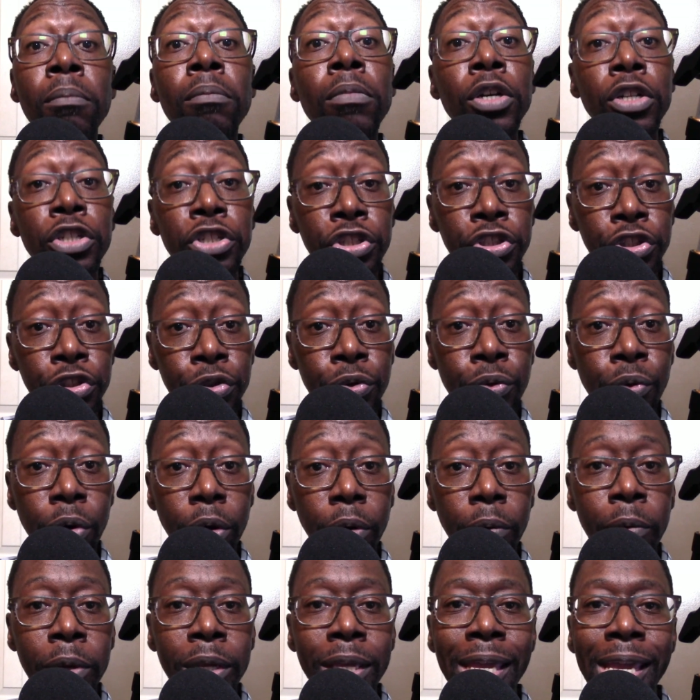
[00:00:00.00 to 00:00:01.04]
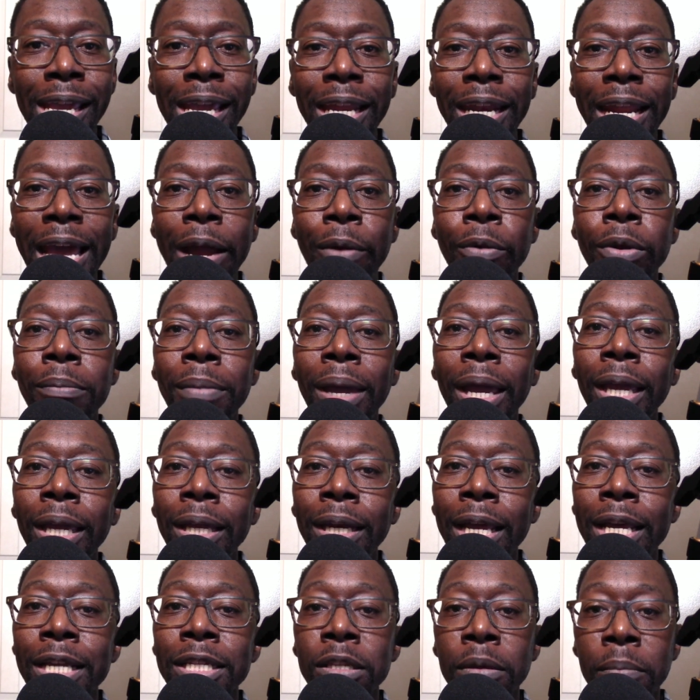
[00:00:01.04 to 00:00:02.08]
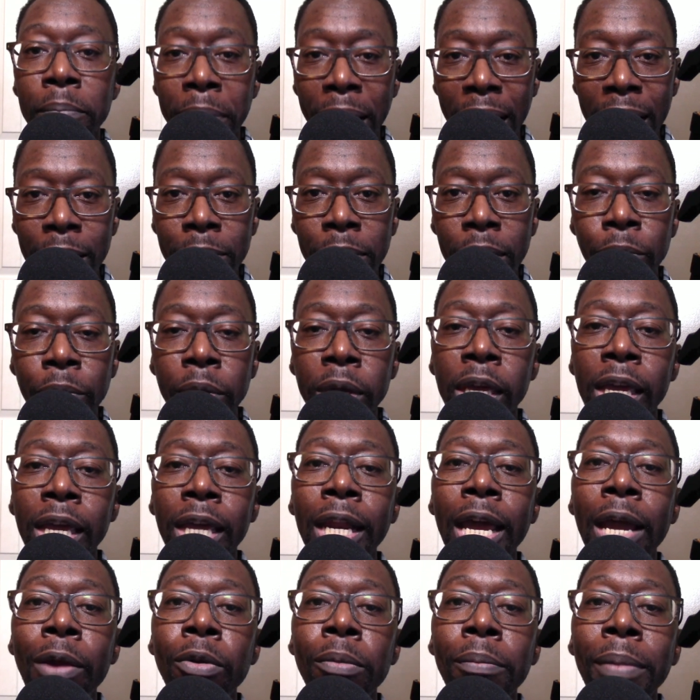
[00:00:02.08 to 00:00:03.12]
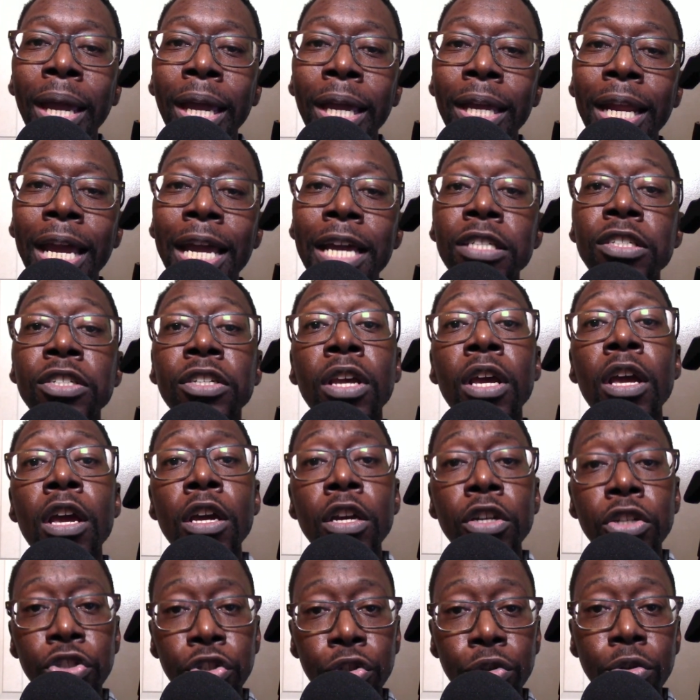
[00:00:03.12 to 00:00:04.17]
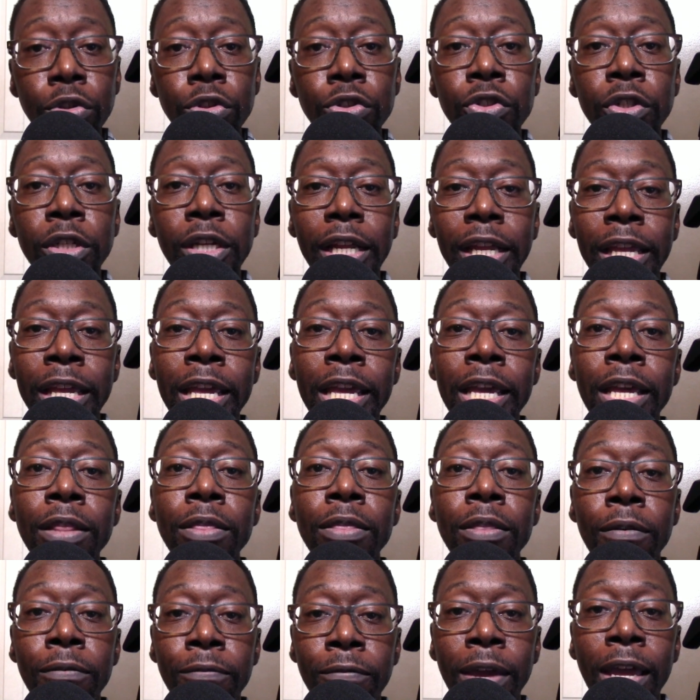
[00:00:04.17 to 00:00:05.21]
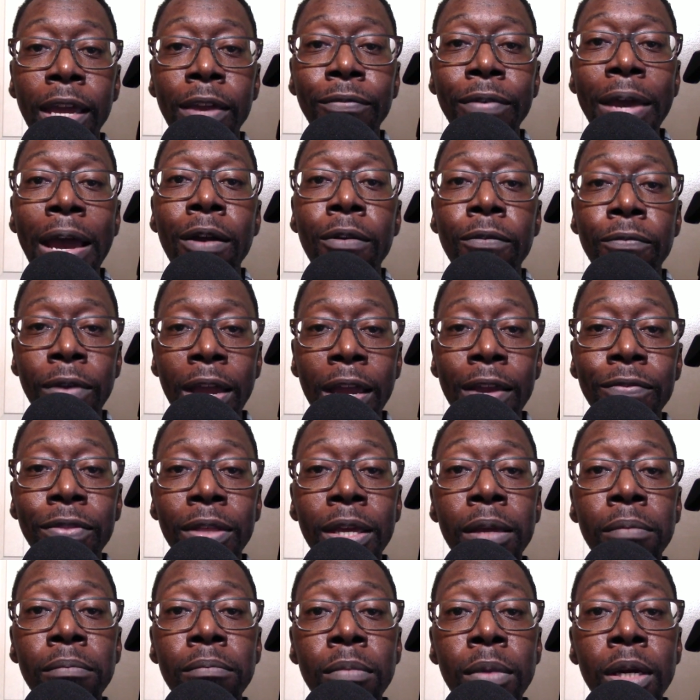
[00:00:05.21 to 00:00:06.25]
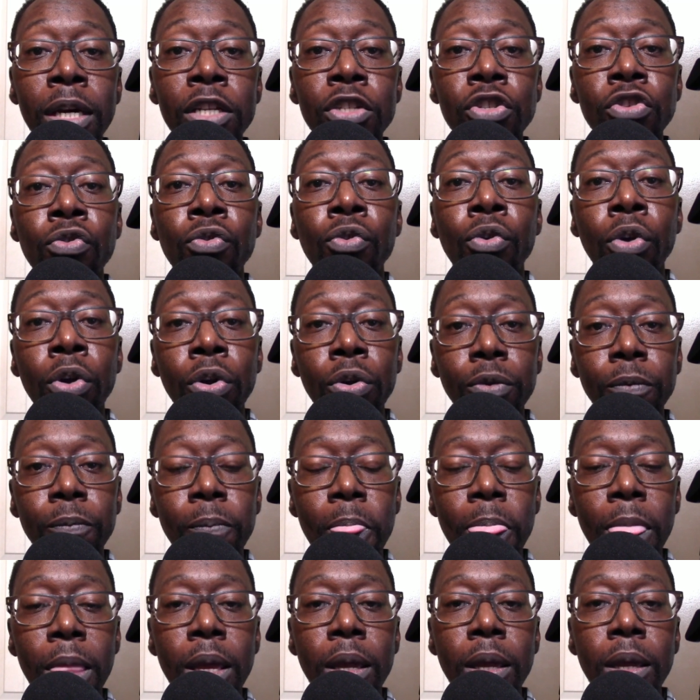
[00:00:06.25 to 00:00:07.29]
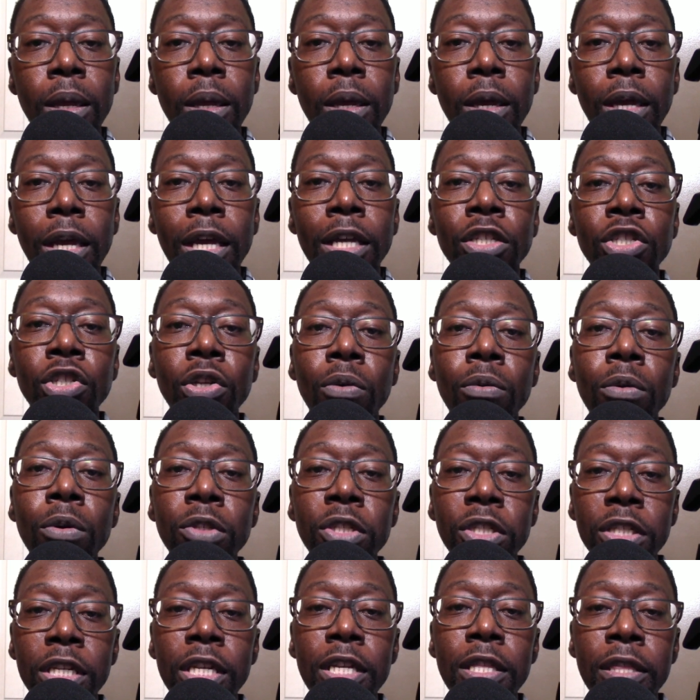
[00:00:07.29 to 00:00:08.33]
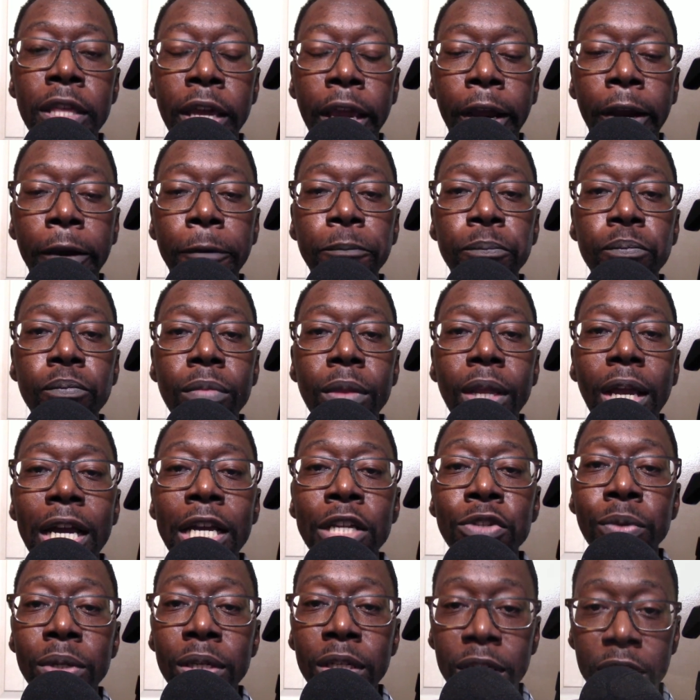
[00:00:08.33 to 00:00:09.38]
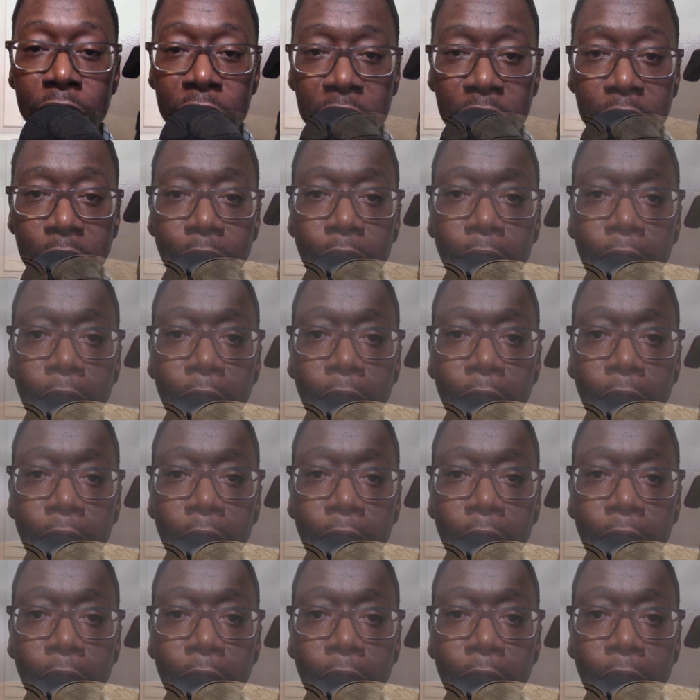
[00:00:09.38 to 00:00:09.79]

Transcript: mature. We cannot remain as a baby. We cannot remain as children in the faith. Our faith, it must grow. And so we'll see there as we continue